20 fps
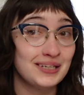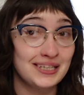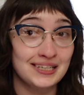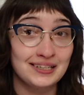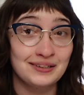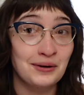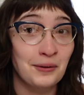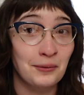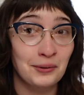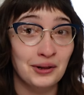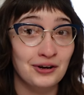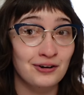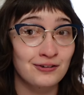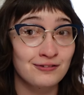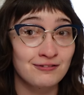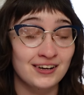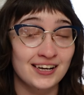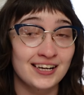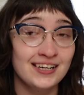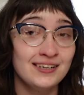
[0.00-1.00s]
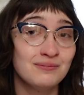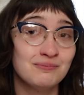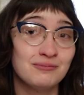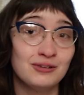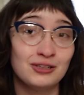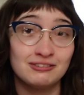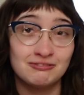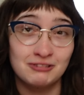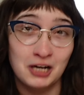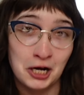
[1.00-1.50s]
he could no longer fight,
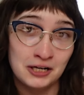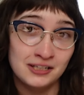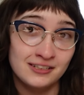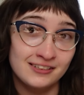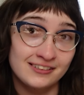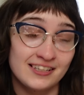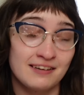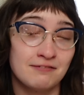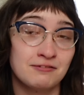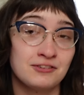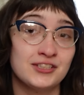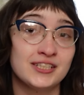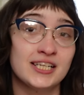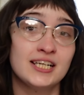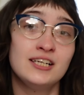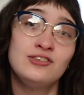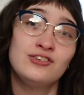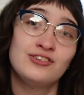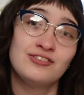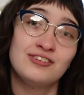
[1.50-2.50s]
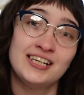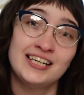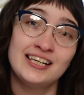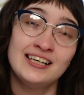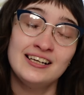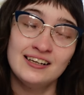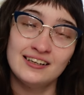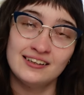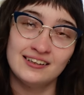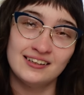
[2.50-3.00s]
where Gaunt suffers injury.
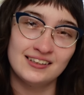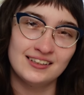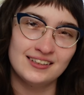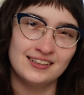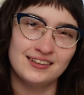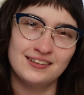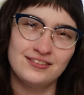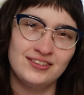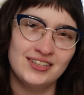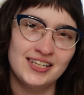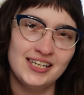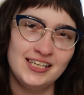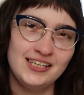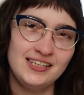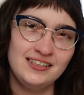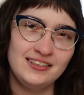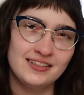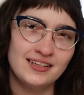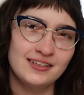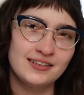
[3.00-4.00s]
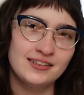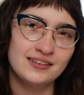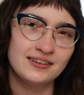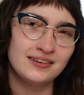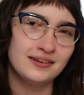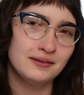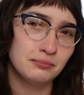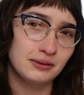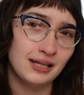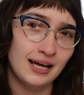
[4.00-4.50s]
Thucydides gets
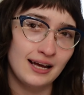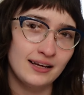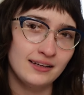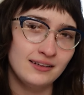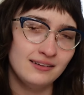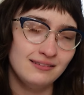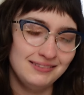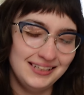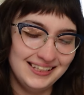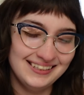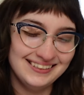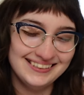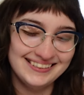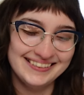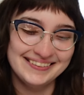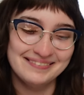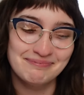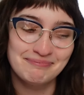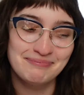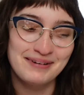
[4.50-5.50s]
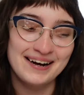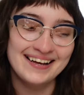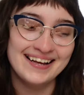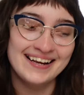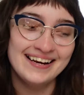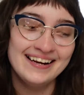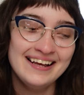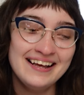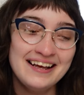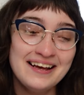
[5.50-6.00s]
the plague,
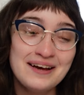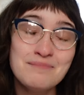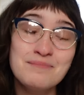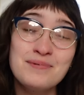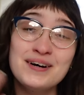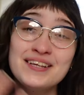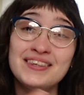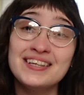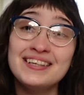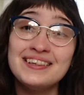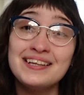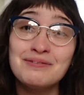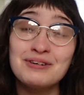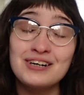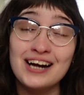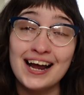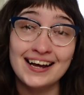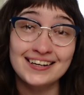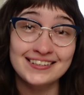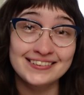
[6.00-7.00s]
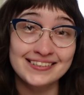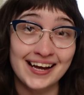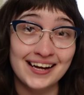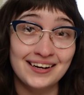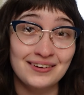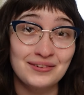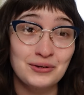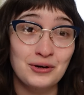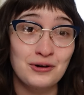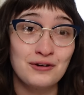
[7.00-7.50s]
but then they were
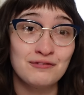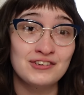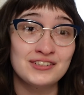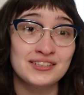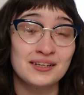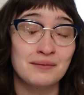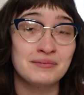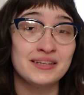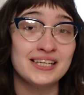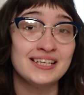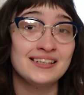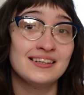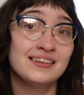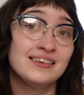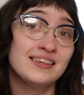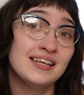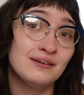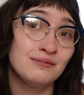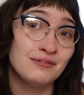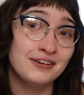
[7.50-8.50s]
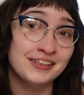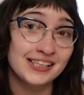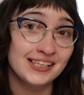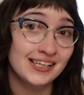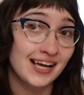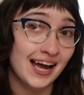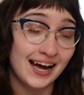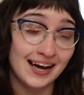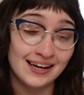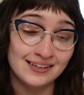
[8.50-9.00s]
exiled over something that they
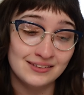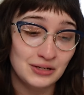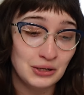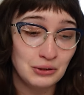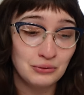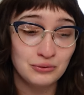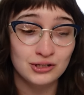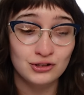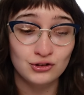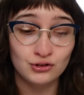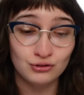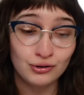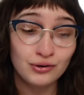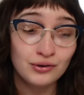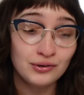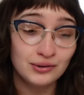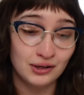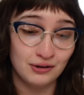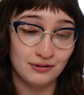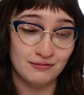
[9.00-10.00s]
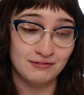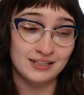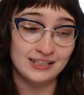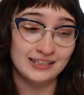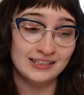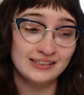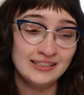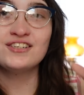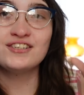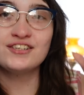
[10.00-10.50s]
really had no control
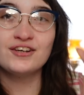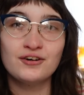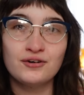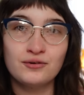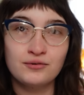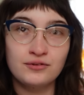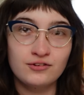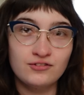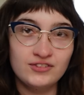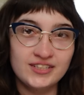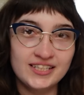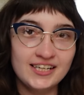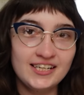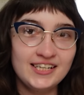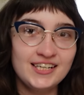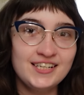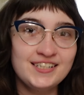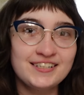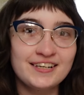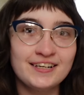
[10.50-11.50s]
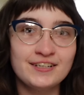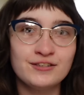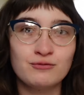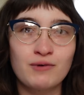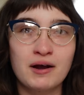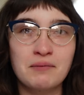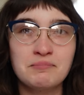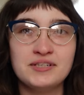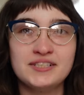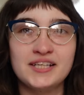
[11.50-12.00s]
over. So Thucydides is
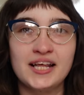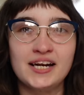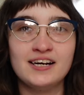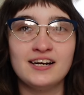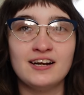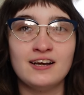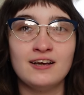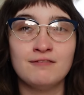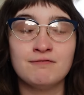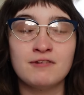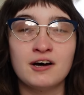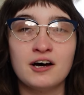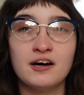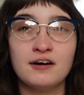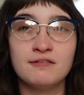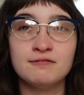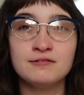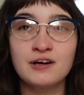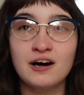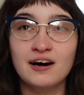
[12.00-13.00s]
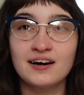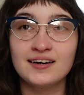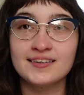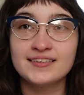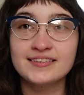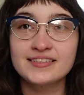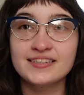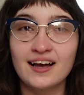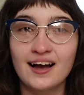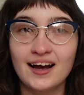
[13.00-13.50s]
representative of
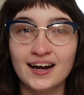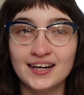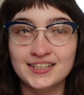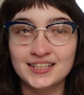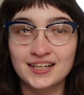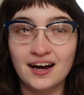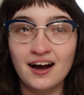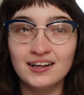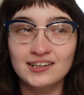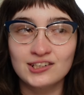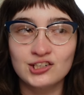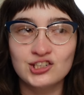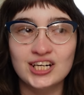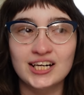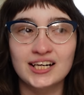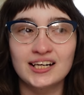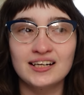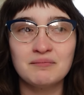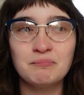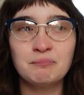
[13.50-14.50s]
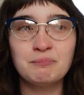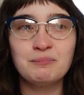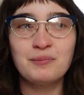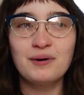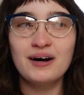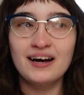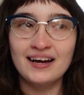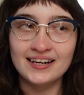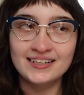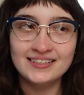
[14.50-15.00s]
Gaunt's ideology,
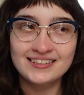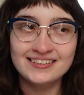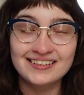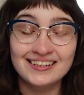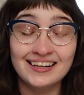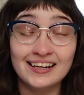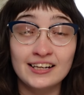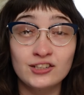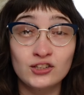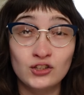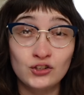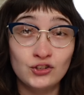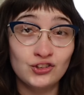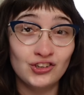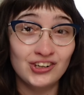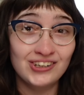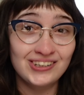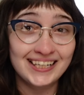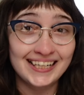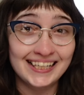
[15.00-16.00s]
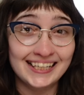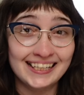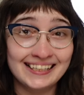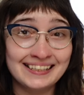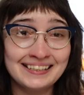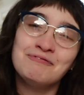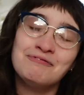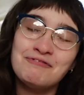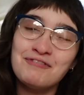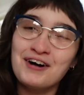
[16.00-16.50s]
but his
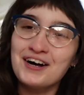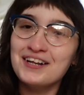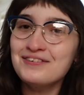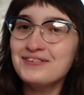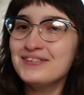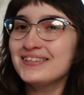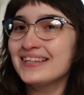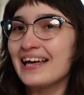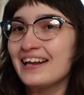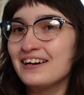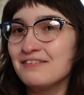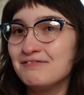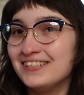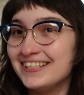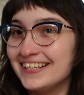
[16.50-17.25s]
journey follows that of